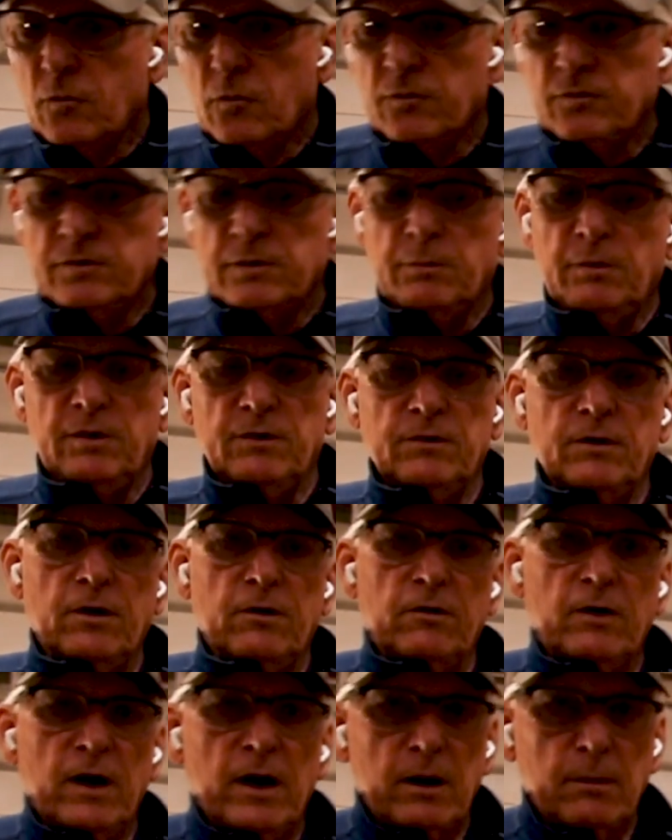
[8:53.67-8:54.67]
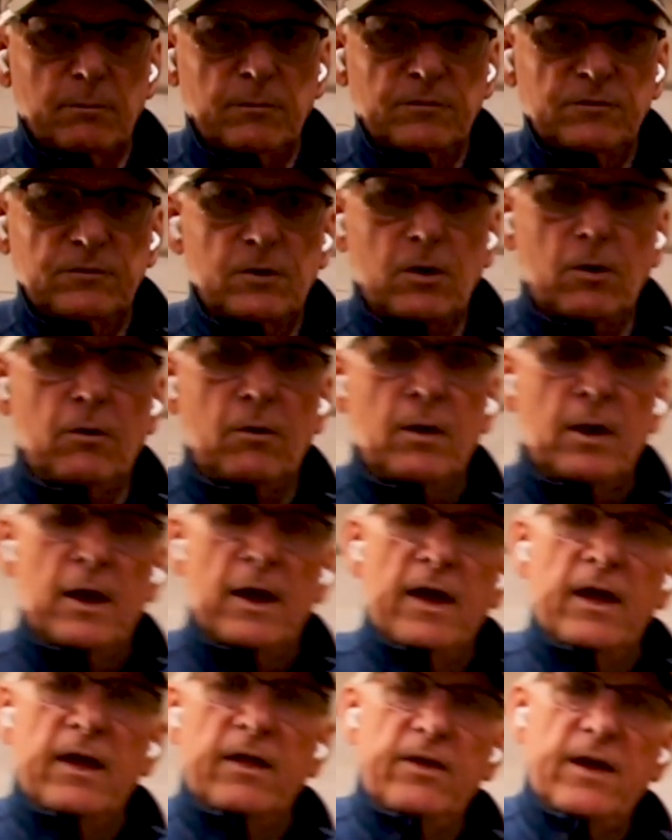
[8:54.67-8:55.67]
for some of these other items. So
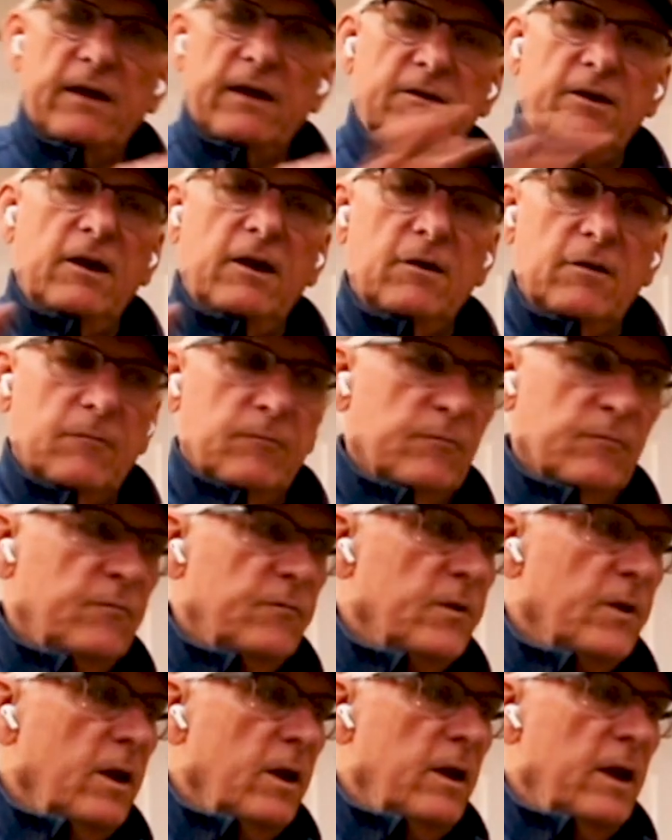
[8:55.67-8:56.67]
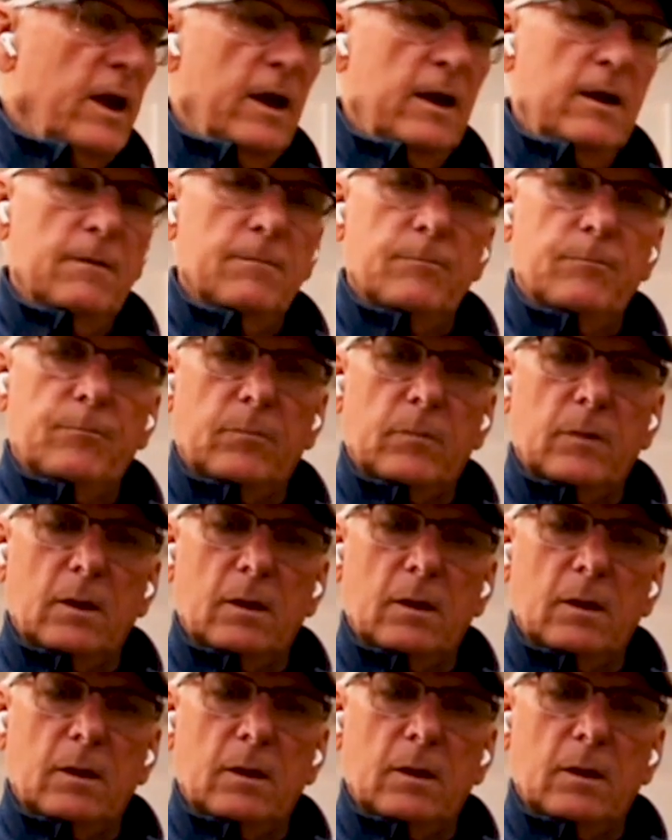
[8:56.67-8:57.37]
that's it for today.